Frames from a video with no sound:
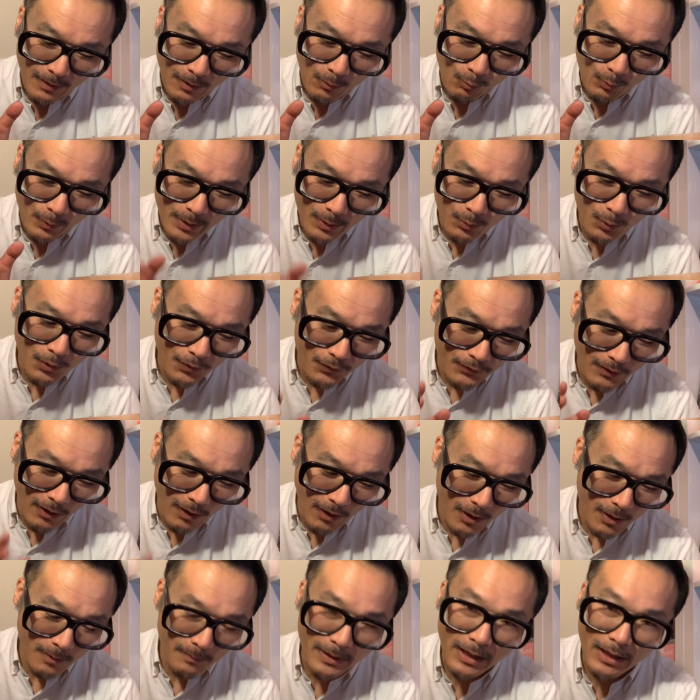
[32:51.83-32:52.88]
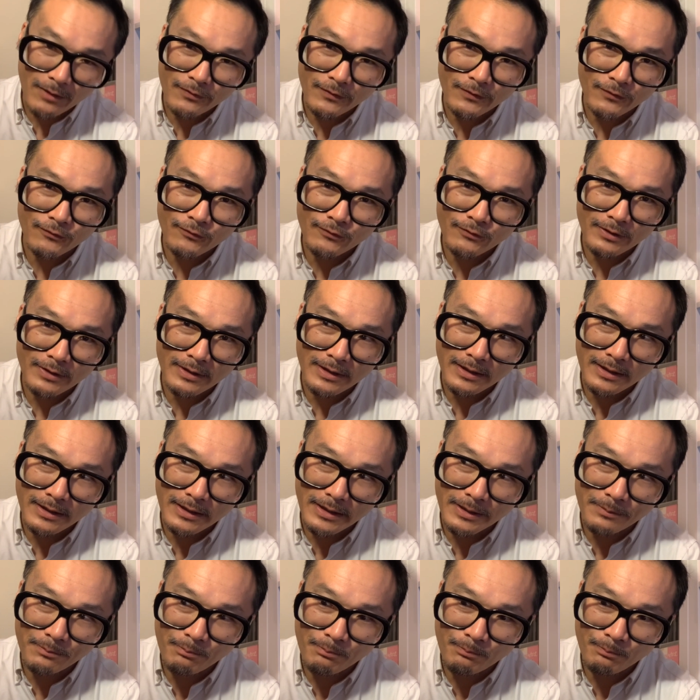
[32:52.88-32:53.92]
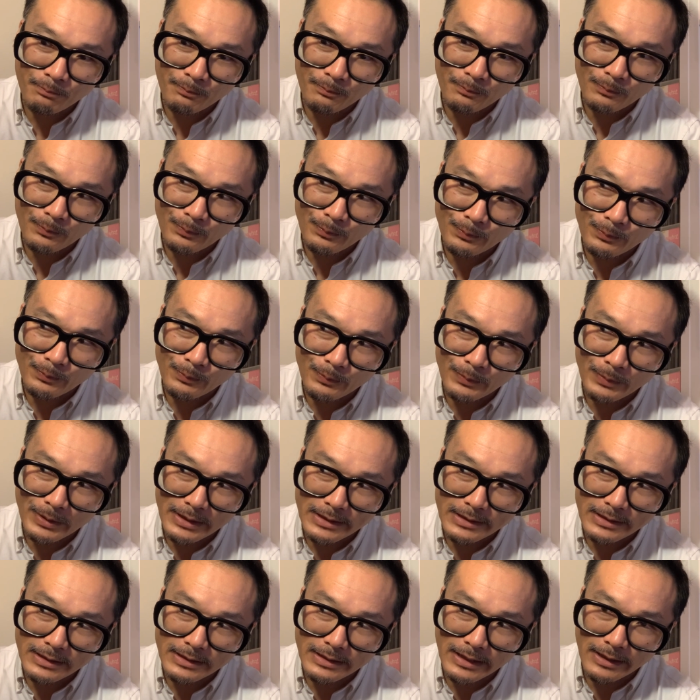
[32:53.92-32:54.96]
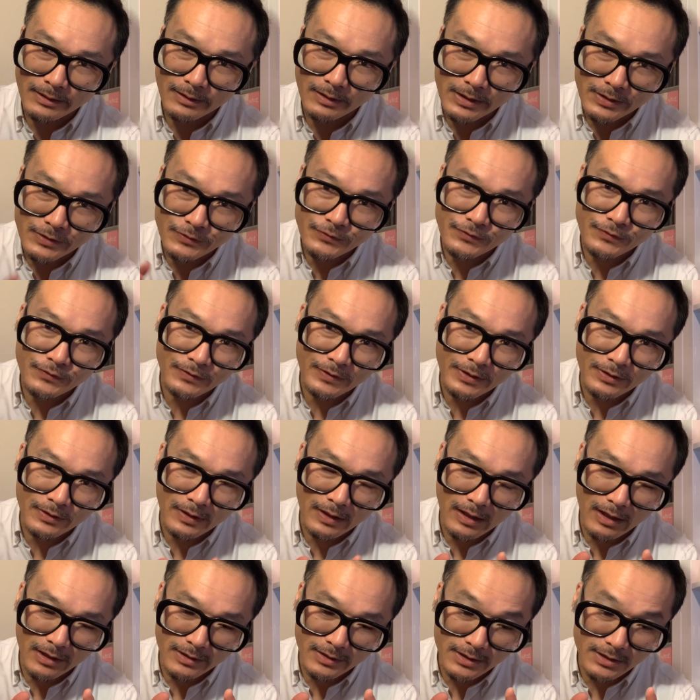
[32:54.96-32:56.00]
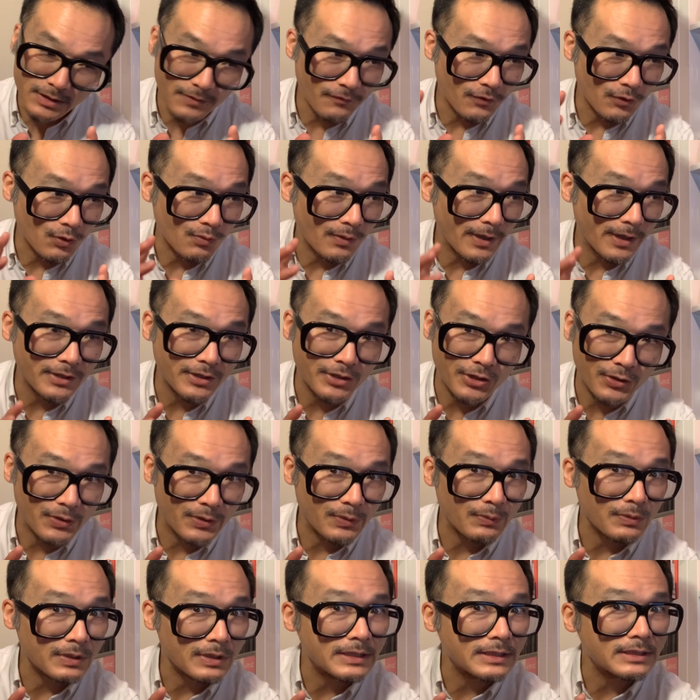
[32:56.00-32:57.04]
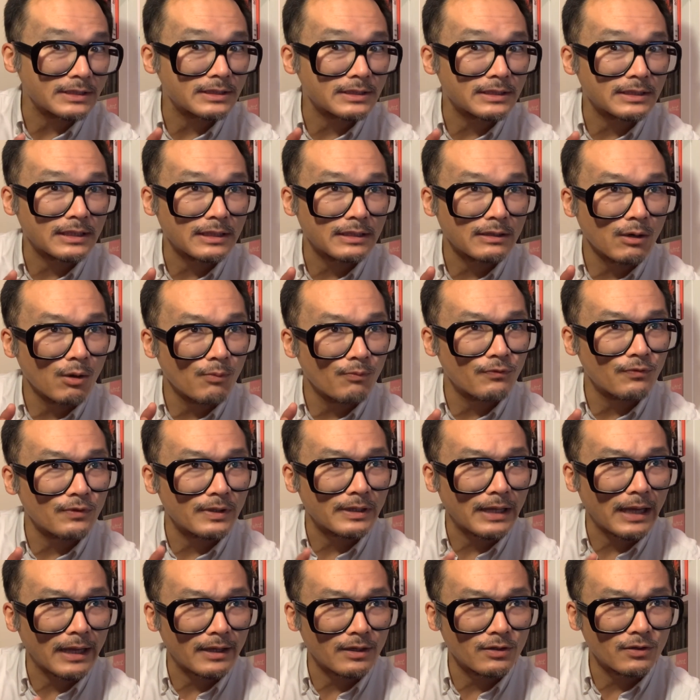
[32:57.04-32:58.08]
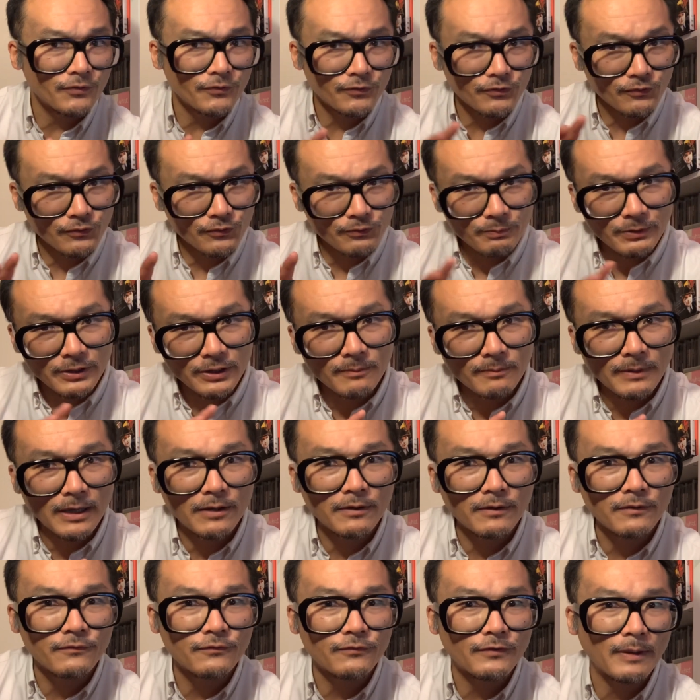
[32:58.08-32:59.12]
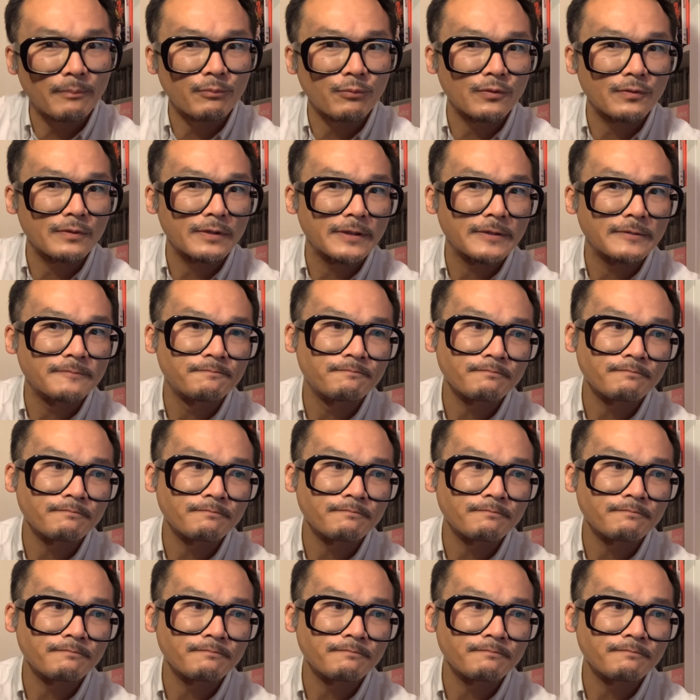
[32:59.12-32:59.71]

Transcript: We will talk about this in at least in the context of the Criterion release, and hopefully I can also speak about it separately.